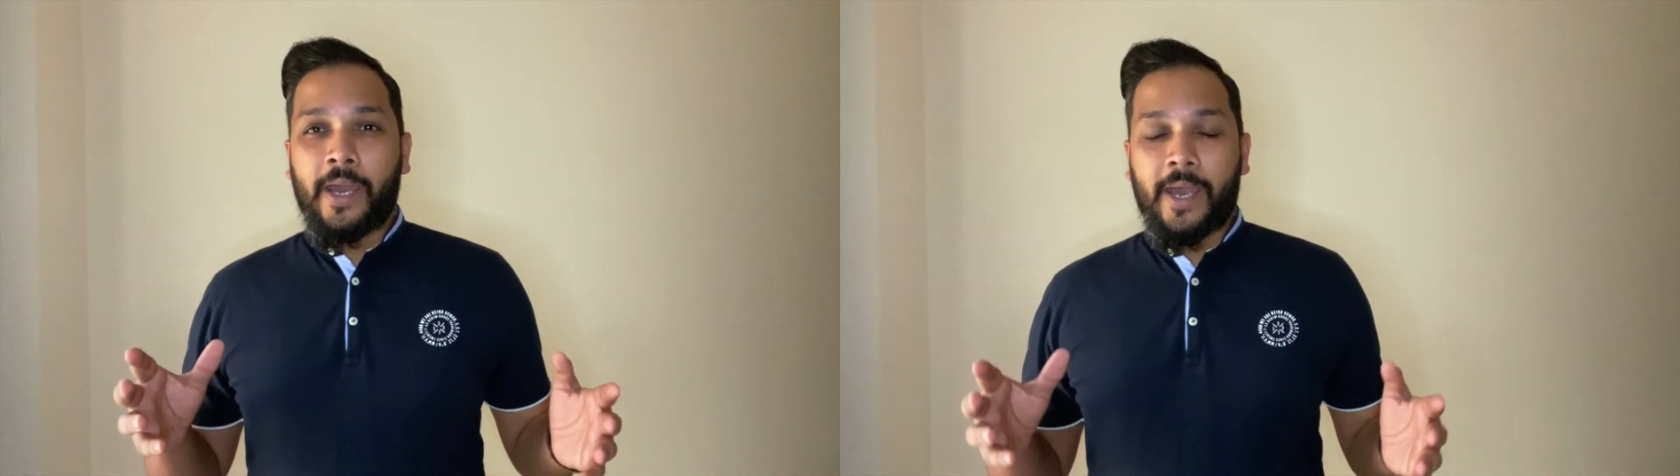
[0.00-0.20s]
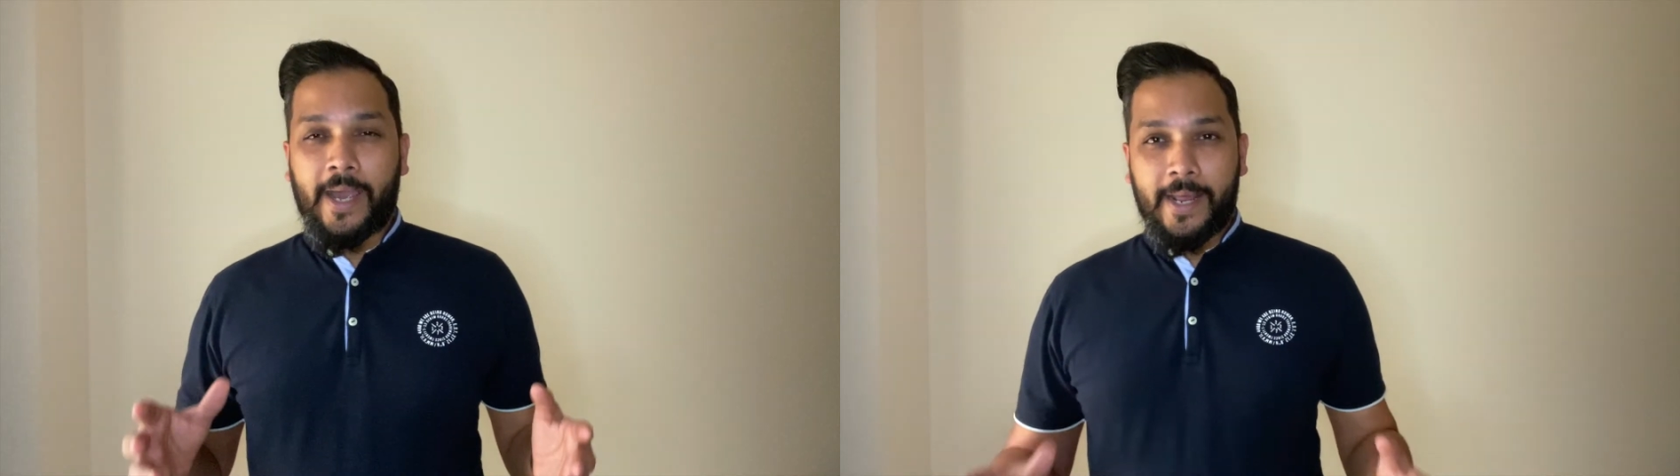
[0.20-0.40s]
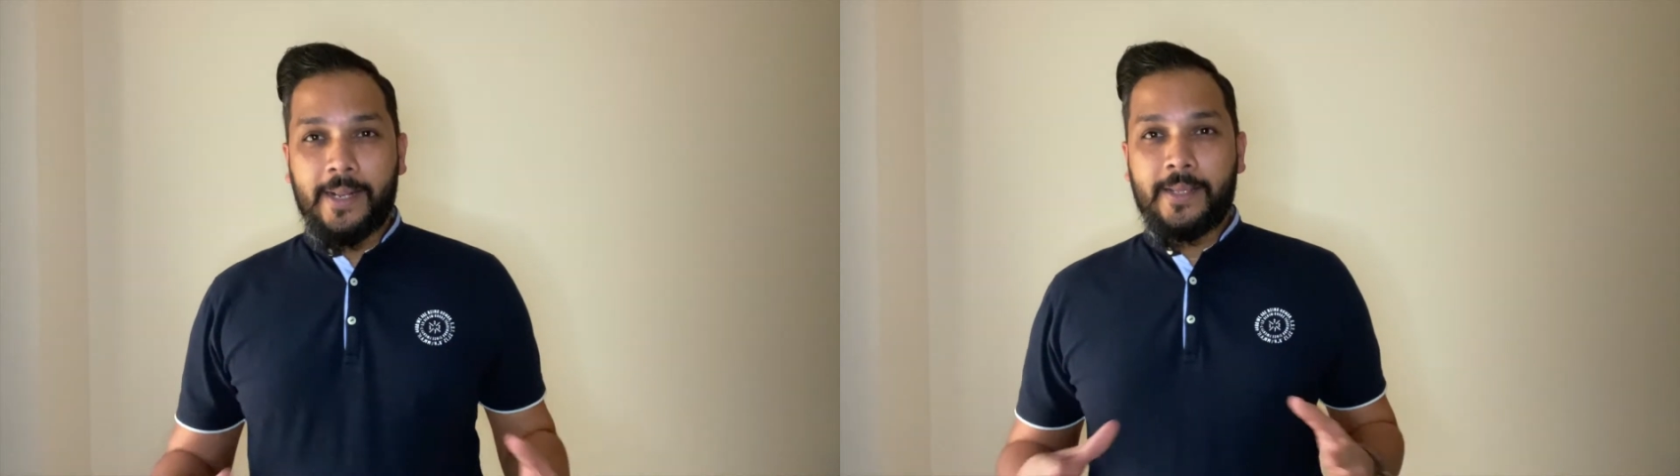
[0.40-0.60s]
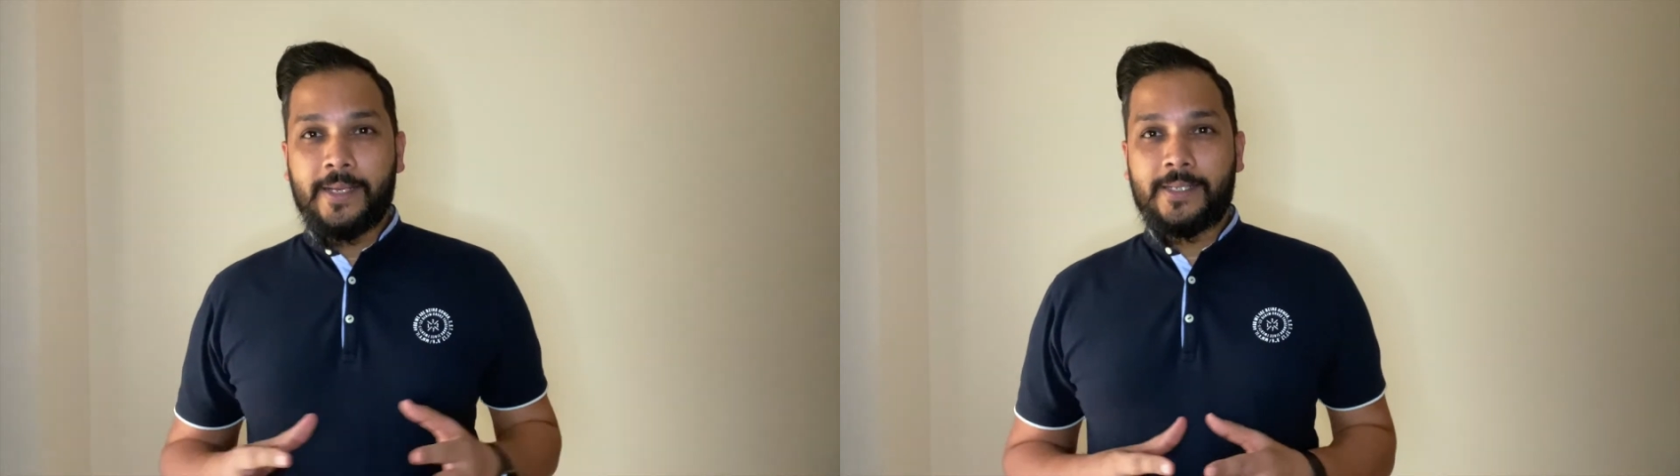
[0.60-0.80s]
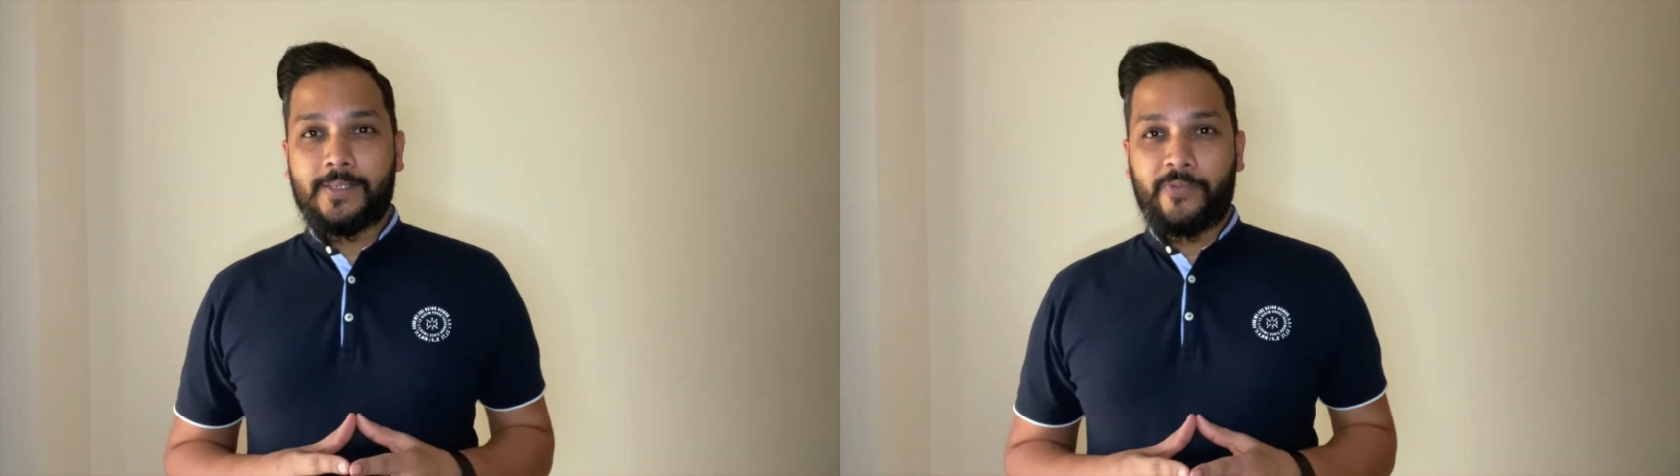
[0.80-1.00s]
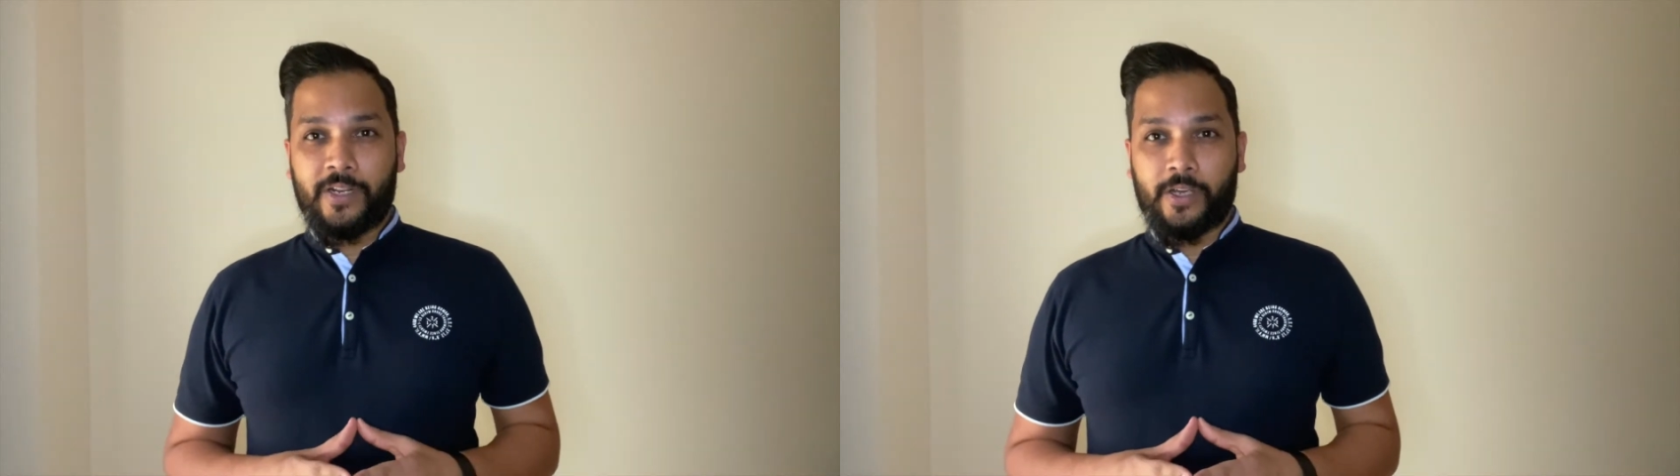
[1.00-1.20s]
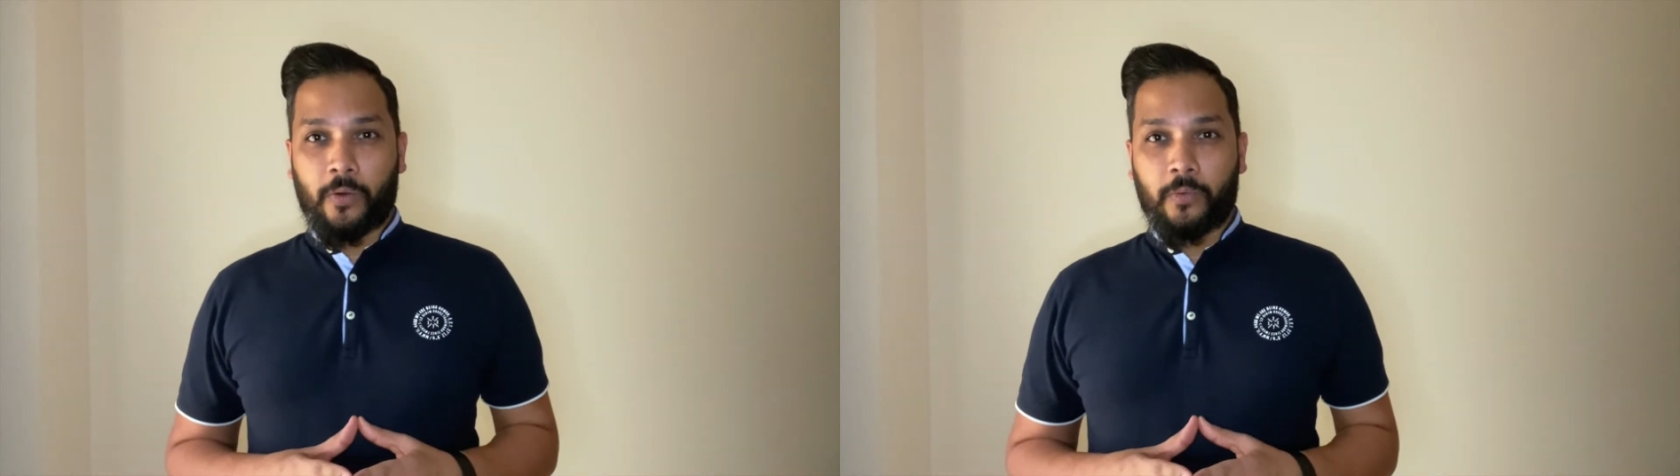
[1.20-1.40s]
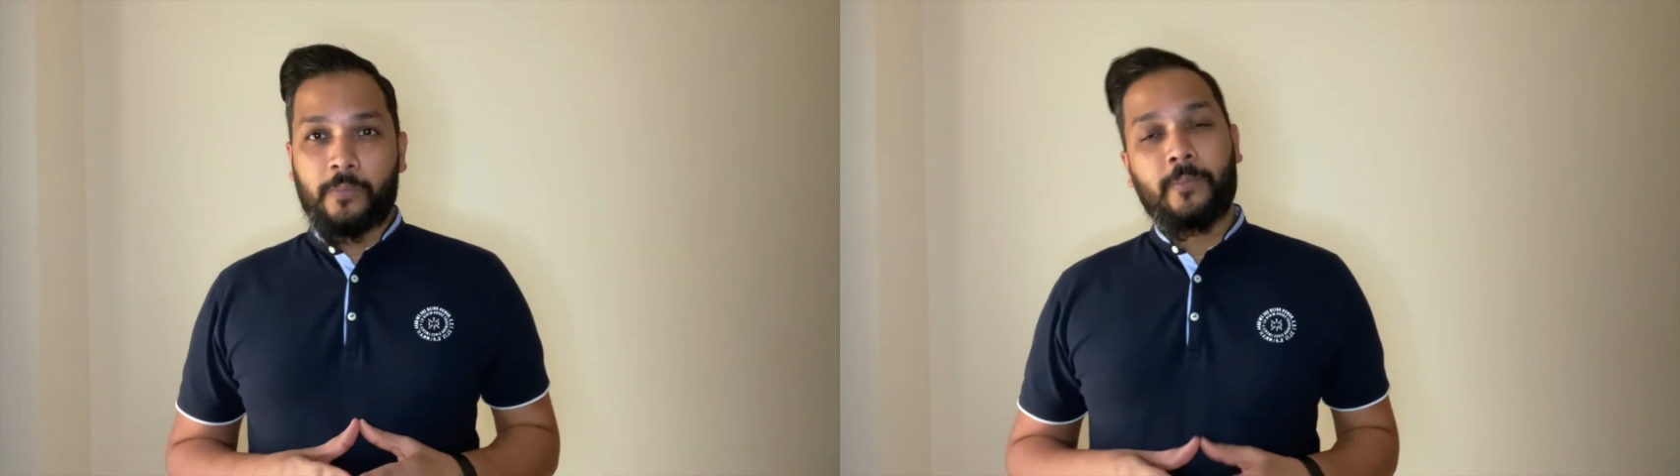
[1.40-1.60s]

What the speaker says: In this video